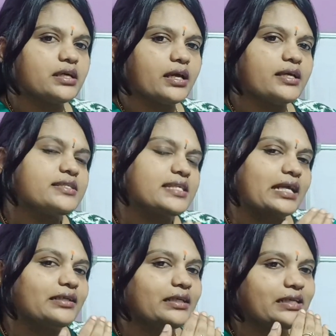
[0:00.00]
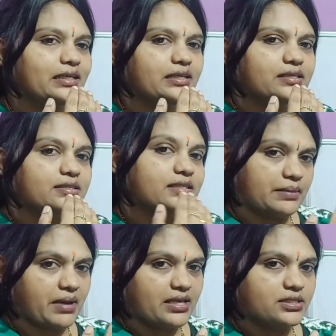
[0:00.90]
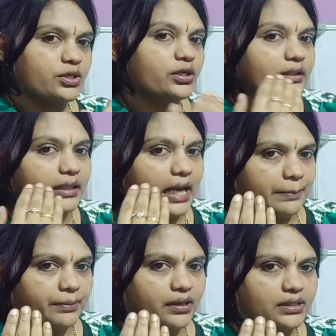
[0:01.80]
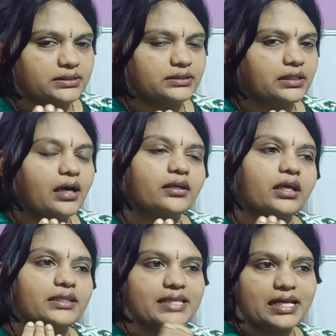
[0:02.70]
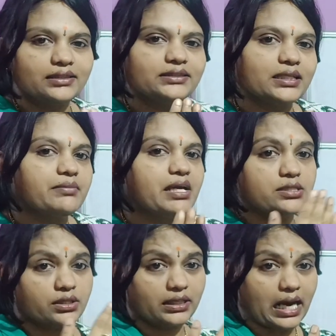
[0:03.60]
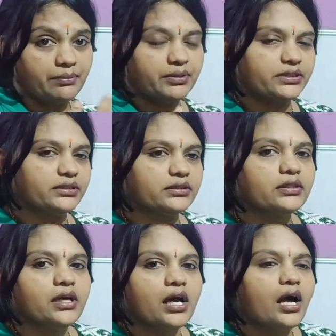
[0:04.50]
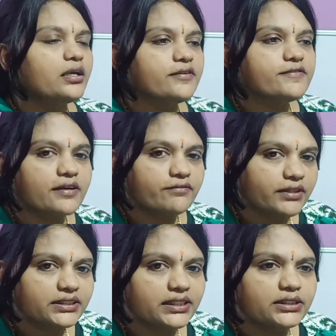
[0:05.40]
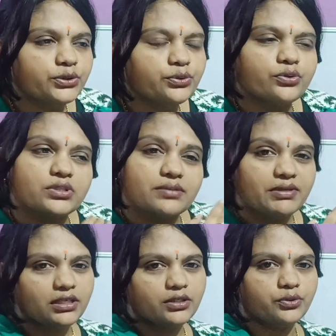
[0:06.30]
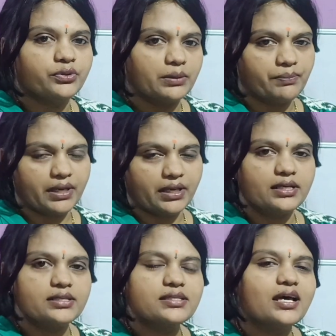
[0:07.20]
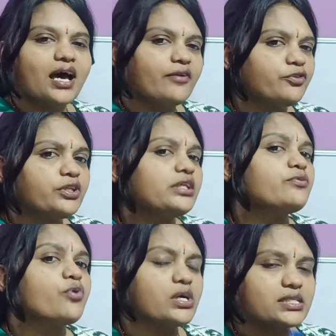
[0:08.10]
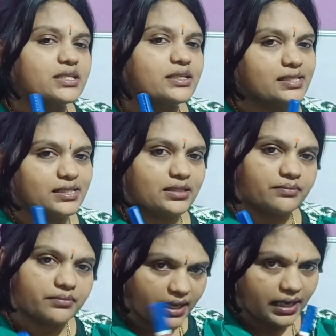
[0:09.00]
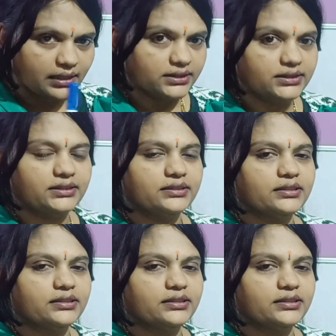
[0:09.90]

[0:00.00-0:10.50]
exactly same as your grandpas or exactly same as your grandmother, and if someone says you look similar to your parents, I will think what's the reason behind this?